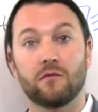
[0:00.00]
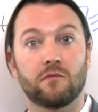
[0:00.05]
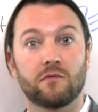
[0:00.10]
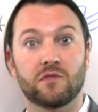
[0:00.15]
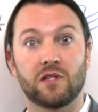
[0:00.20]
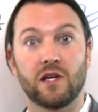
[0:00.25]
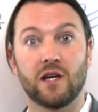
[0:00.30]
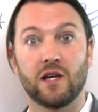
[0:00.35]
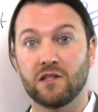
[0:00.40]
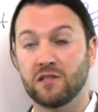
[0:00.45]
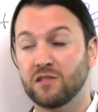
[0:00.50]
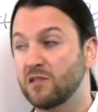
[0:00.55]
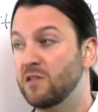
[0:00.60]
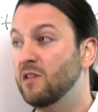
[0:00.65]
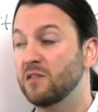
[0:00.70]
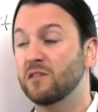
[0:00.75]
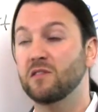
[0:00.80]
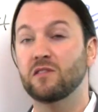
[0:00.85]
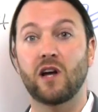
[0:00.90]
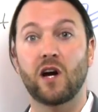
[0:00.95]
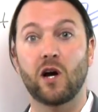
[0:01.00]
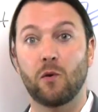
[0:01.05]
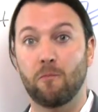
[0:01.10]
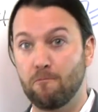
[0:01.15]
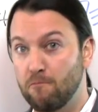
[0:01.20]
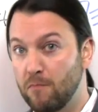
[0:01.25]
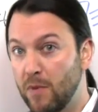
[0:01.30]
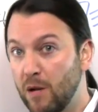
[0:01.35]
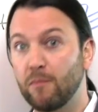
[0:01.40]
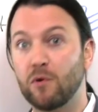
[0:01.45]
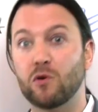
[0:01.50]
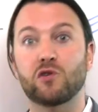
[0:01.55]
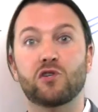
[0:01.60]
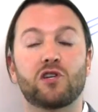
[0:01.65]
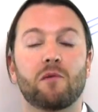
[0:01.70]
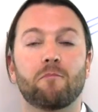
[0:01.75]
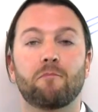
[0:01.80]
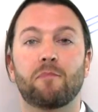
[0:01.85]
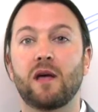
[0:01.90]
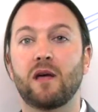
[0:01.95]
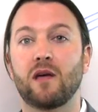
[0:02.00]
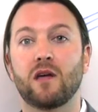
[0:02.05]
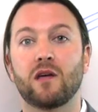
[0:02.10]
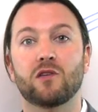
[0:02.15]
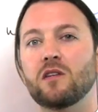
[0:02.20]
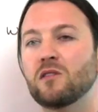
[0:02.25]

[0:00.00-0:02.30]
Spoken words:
says this is our membership page.